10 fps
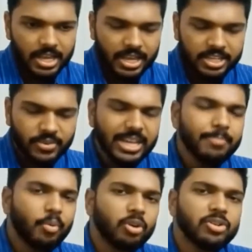it's very
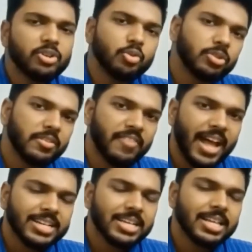important to note the
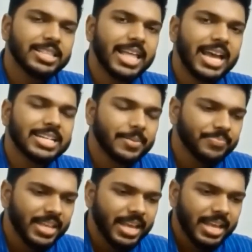fact that
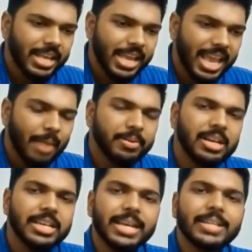
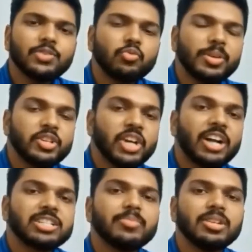capital gains will be
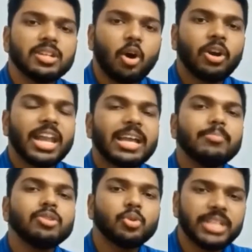chargeable or
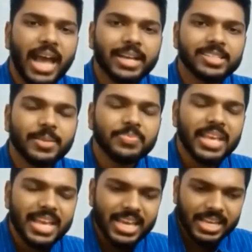liable to tax
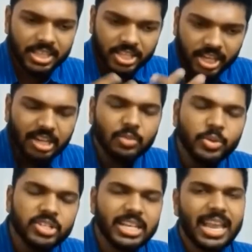in the year in
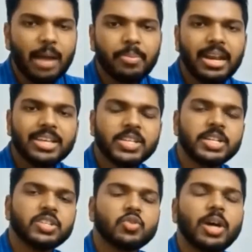which the capital asset
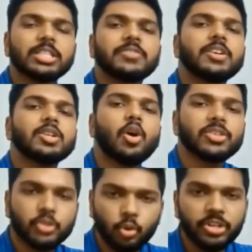is transferred or
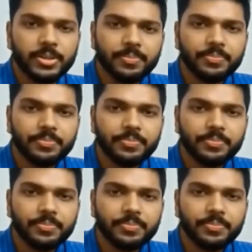sold.